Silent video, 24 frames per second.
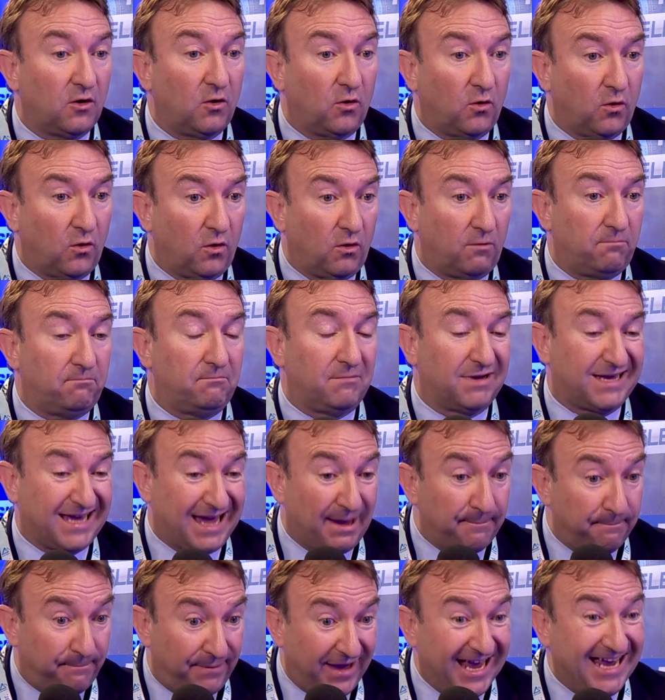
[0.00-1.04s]
or
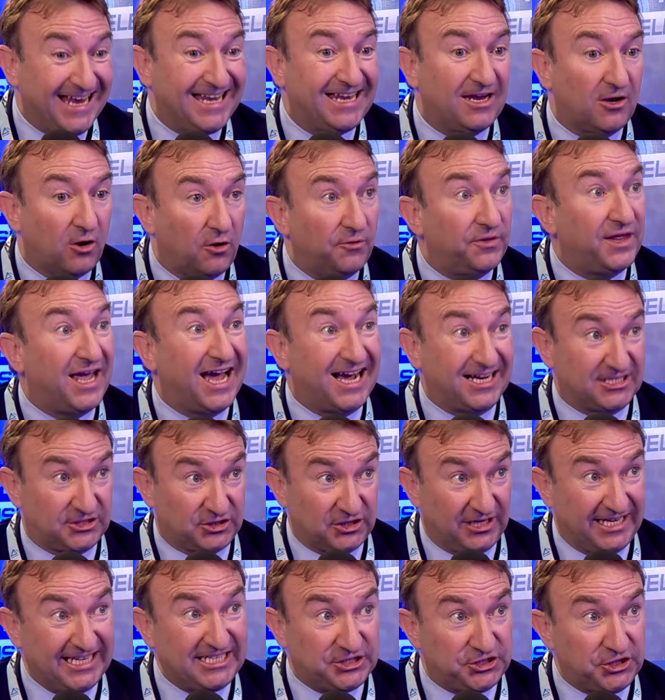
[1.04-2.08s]
campaigning on the
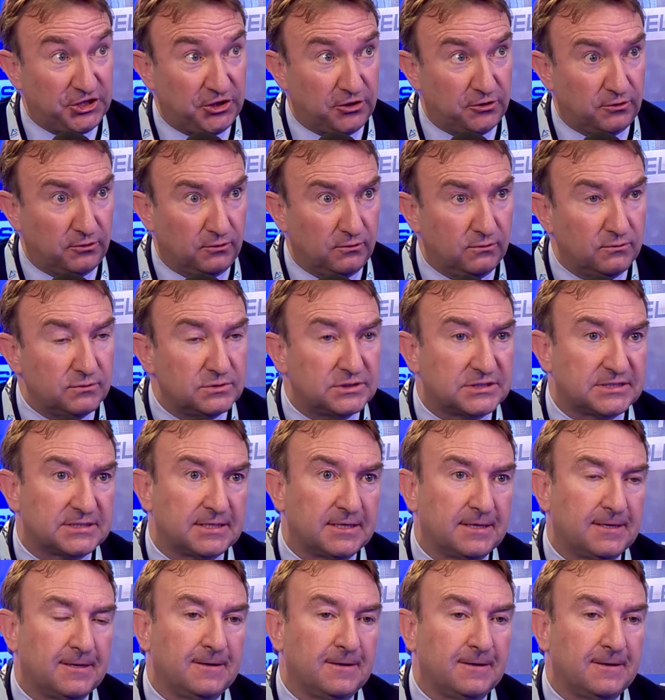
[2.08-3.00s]
actual issues,